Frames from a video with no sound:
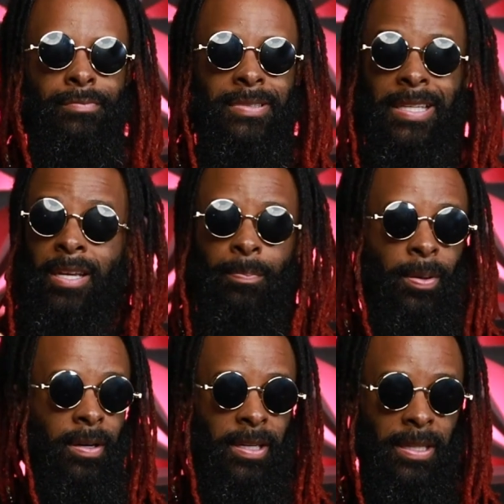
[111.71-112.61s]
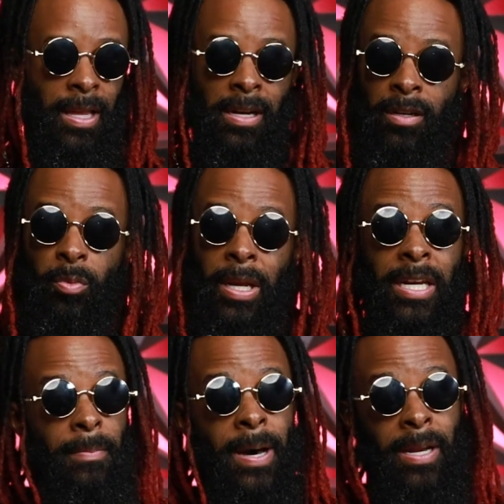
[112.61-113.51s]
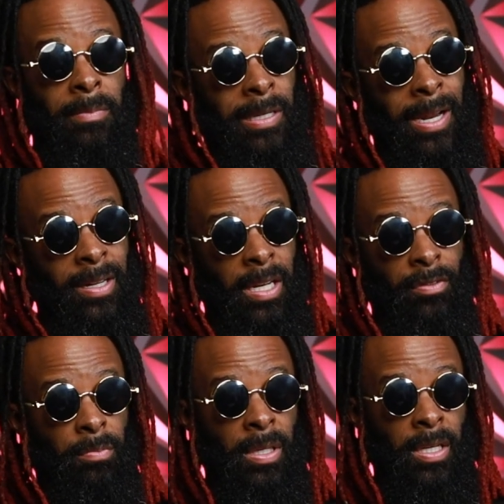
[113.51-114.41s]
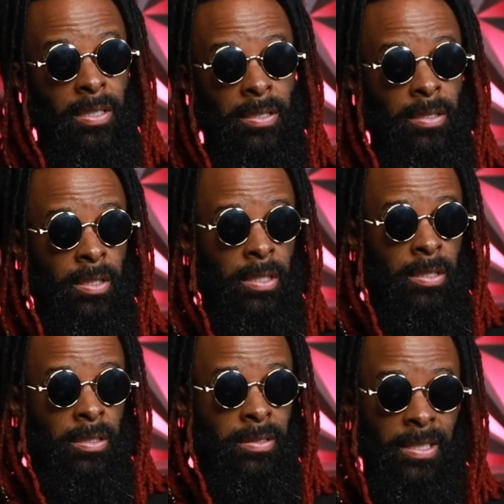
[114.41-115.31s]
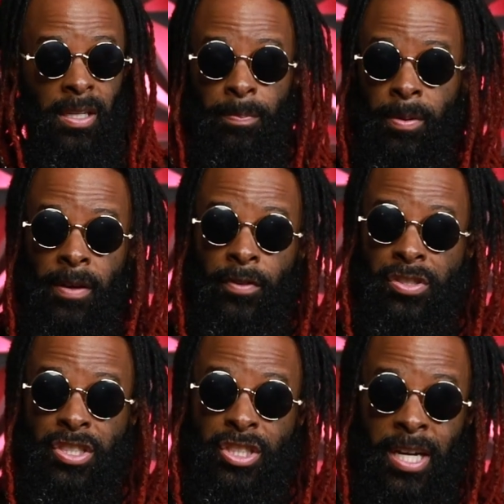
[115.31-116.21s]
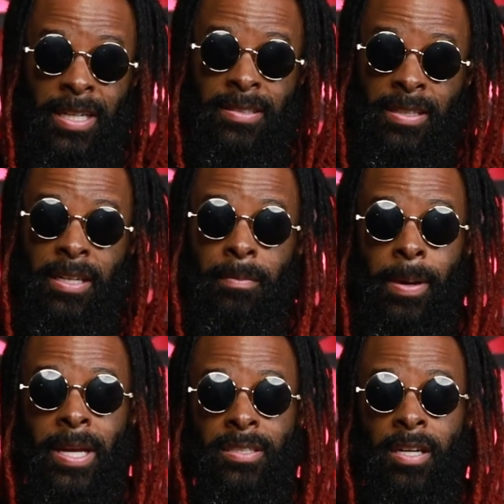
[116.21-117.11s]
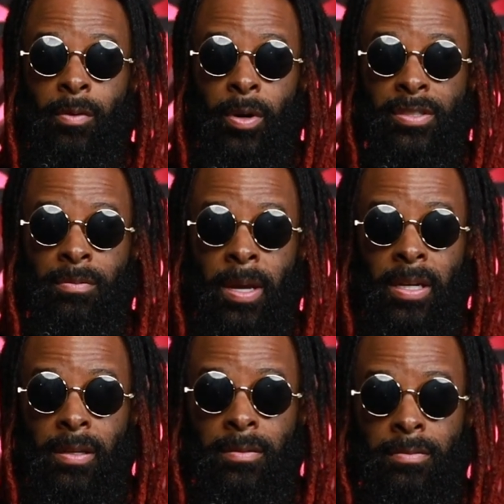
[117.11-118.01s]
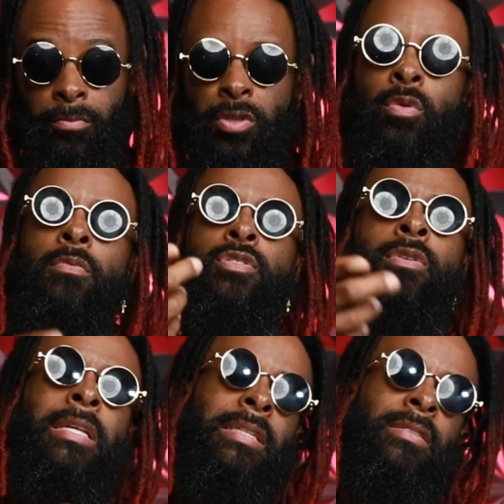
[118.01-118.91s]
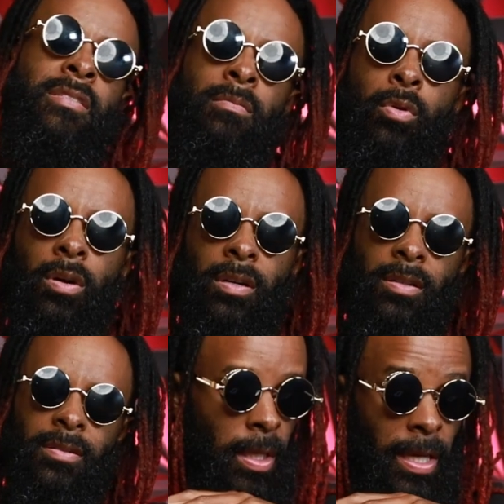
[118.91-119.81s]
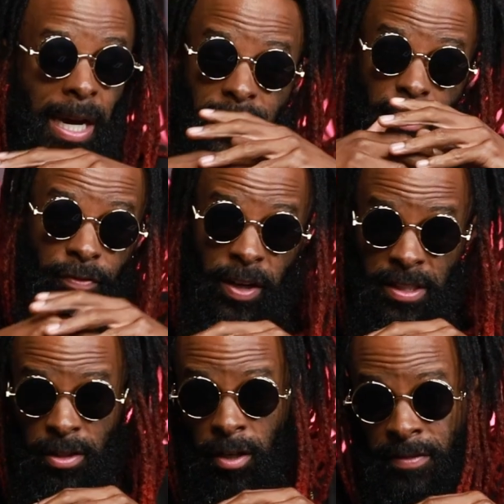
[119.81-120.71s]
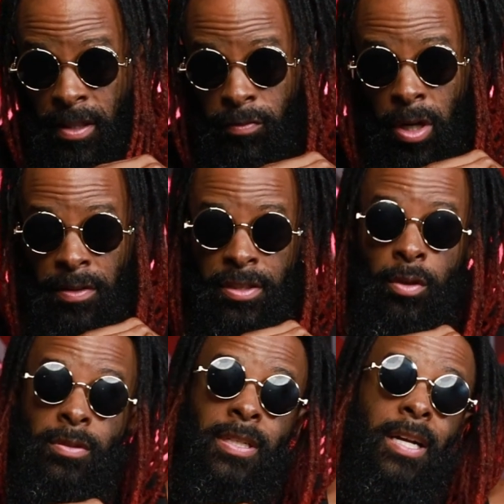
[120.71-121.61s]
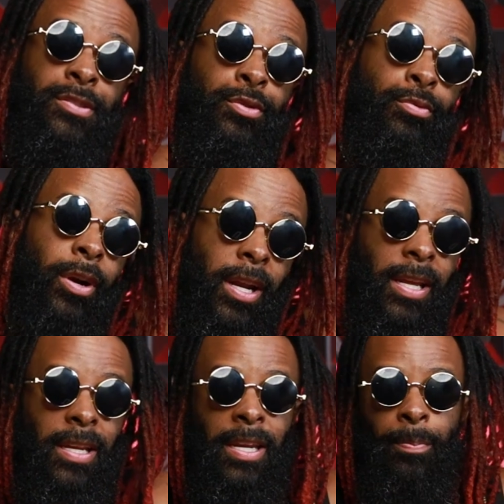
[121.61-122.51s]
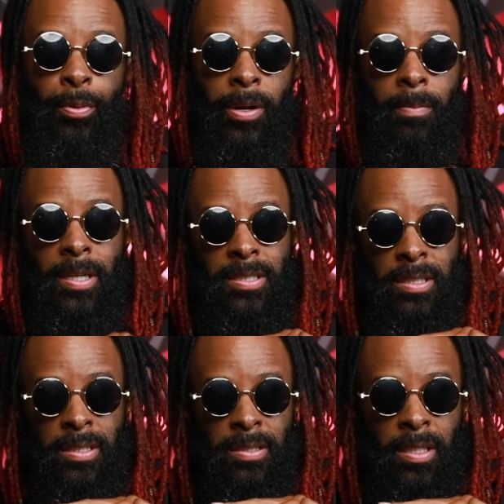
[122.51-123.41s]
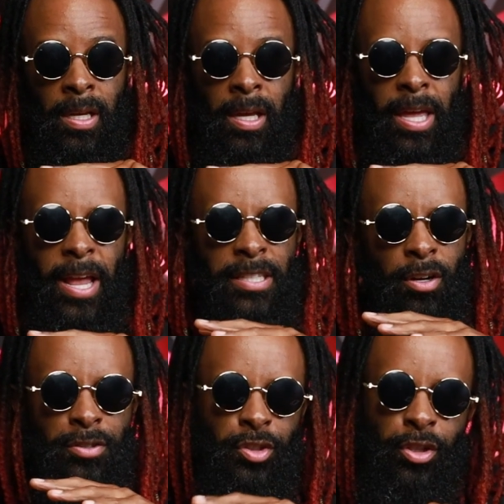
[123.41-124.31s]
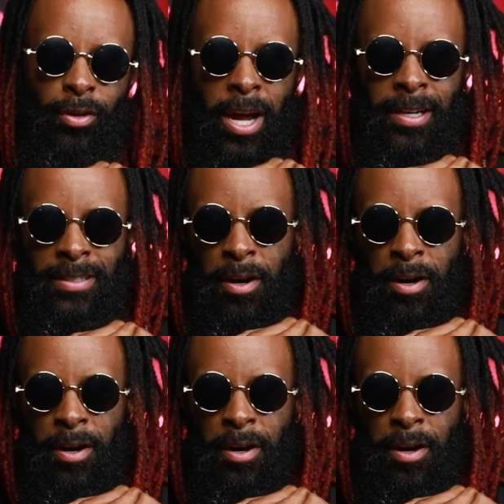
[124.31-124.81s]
CM Punk can lock up with anybody. I mean, that could even be a CM Punk versus John Cena match at WrestleMania. Which one would you guys like to see more? After the face-off, Seth Rollins goes down to the ring, and he pretty much just eggs onto the crowd and